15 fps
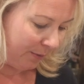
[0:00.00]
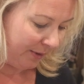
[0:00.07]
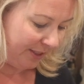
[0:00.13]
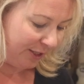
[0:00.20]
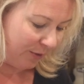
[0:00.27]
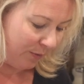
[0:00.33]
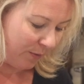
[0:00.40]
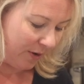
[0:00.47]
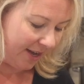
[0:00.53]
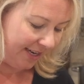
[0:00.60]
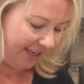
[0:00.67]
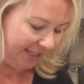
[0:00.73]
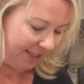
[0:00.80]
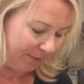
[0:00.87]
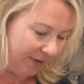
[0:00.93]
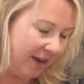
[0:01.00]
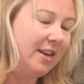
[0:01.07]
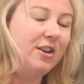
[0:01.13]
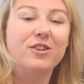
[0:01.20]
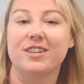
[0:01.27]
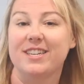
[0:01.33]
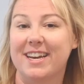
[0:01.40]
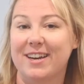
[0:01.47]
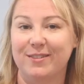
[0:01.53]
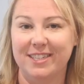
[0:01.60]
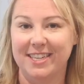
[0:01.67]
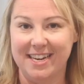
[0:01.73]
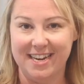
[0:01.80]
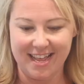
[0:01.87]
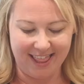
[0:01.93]
we don't want it to render down
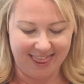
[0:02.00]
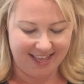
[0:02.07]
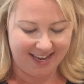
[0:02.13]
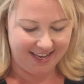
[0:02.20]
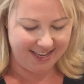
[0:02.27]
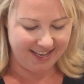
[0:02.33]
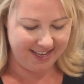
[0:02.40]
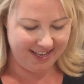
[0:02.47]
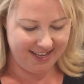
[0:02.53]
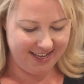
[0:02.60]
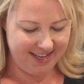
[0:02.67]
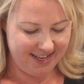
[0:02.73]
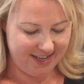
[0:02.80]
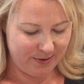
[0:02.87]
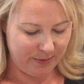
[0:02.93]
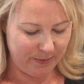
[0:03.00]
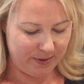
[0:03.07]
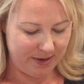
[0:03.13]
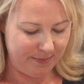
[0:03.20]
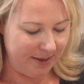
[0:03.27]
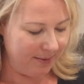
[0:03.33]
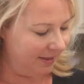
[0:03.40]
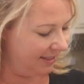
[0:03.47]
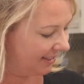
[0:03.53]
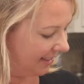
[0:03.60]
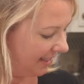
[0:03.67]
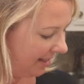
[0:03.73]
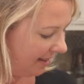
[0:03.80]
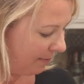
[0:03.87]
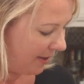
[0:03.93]
to nothing. You want to be able to
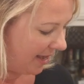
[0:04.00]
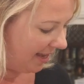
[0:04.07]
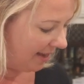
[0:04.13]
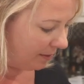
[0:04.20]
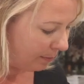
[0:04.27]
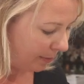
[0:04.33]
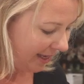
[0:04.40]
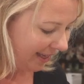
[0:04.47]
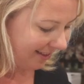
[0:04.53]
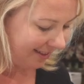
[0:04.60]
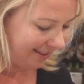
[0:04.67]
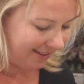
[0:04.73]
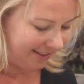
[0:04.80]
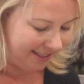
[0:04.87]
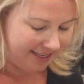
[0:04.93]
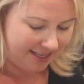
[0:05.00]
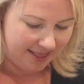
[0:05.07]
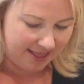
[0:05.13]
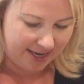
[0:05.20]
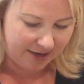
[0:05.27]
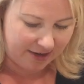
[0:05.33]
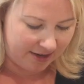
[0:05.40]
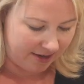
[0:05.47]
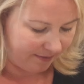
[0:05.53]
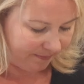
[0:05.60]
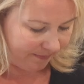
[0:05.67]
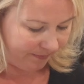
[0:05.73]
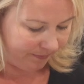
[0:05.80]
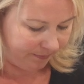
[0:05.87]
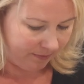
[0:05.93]
see the bacon pieces in there.
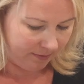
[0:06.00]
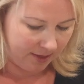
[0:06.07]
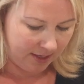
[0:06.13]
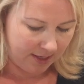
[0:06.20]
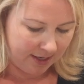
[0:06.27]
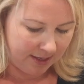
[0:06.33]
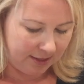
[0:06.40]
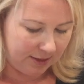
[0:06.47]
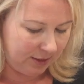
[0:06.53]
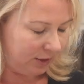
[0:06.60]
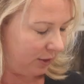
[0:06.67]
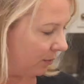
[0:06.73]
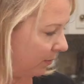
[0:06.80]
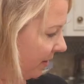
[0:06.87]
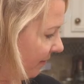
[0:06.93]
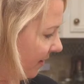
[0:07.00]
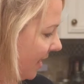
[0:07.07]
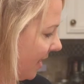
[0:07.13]
So we've